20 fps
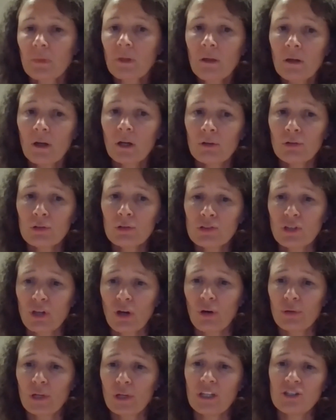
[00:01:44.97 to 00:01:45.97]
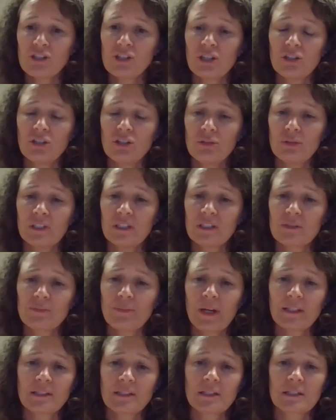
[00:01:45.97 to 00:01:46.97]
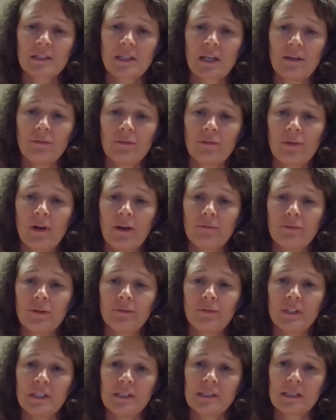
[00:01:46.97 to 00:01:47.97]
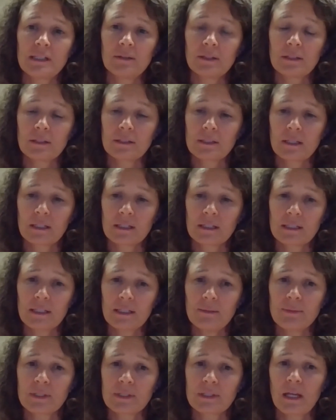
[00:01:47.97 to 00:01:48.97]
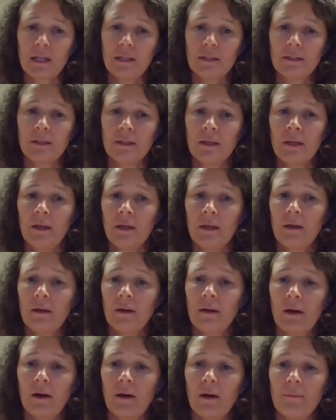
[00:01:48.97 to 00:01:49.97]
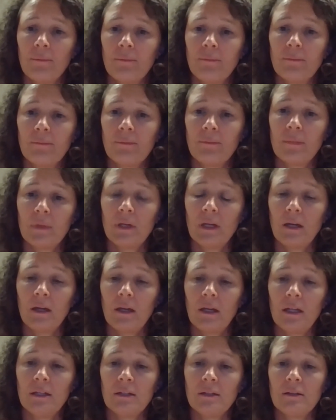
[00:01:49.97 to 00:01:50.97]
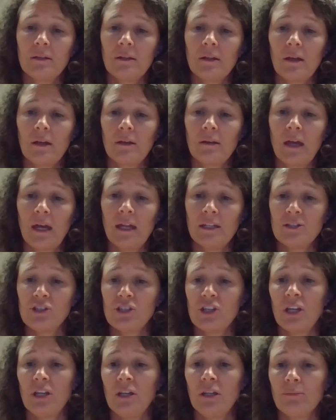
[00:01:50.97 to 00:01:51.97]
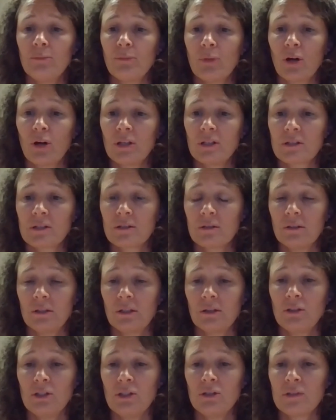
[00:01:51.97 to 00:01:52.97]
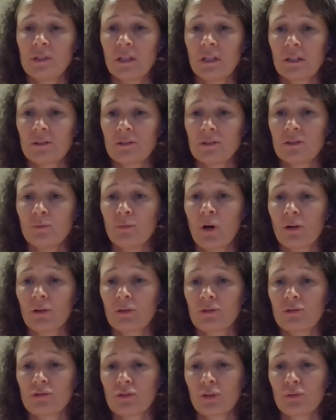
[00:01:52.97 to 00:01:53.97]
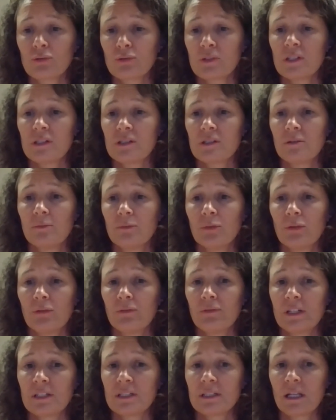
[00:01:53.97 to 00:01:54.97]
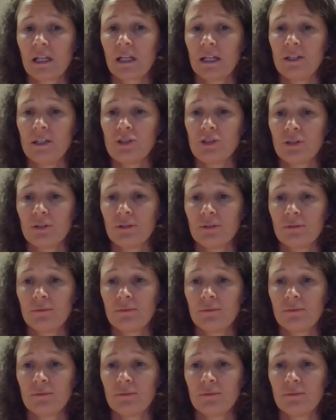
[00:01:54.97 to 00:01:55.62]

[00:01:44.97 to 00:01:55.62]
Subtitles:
across the whole kitchen you would expect to save around 50–60% in energy by using a demand control system on the ventilation.